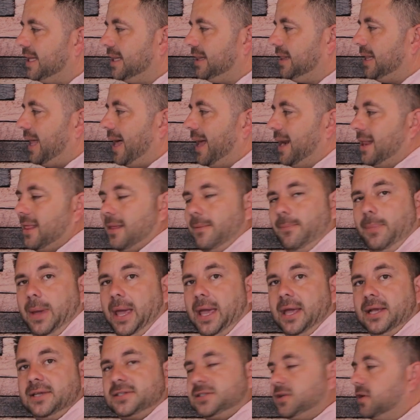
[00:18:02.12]
a lot of the
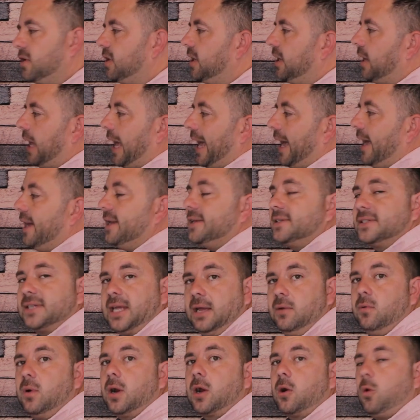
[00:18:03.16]
banks are going to ask
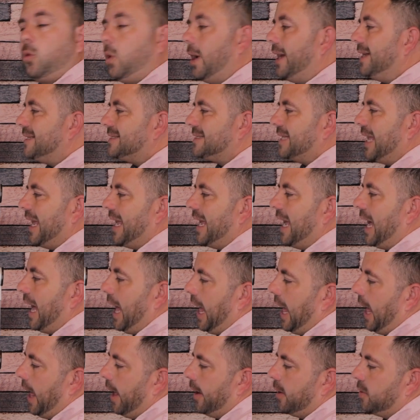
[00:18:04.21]
and request a
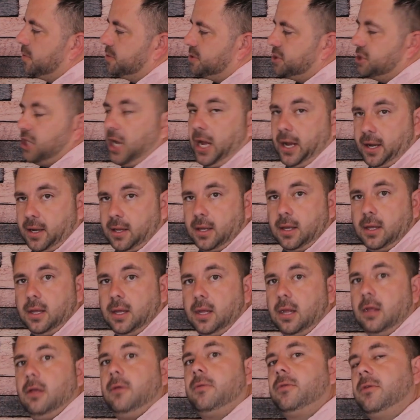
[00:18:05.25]
auto check.
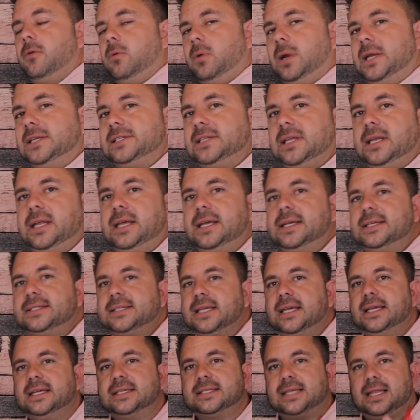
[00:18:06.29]
The reason
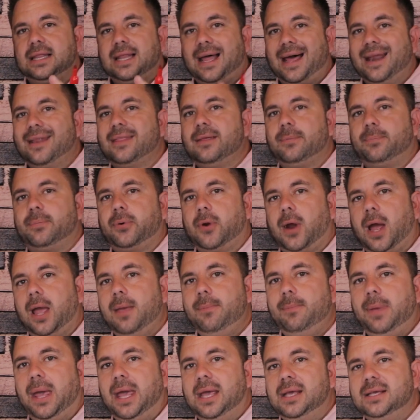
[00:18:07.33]
is a lot of the prime
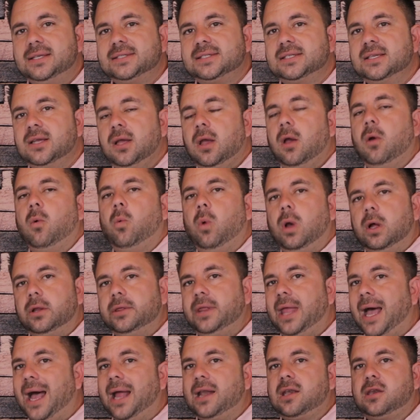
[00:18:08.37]
banks will
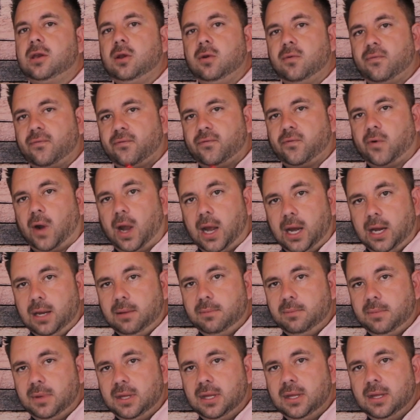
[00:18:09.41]
not do
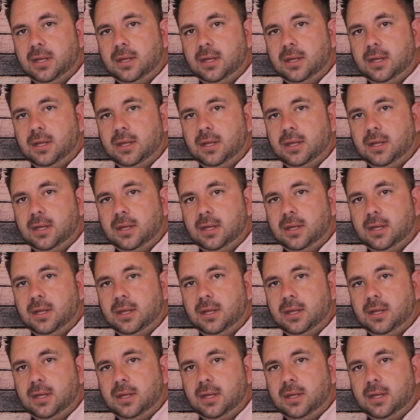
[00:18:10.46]
frame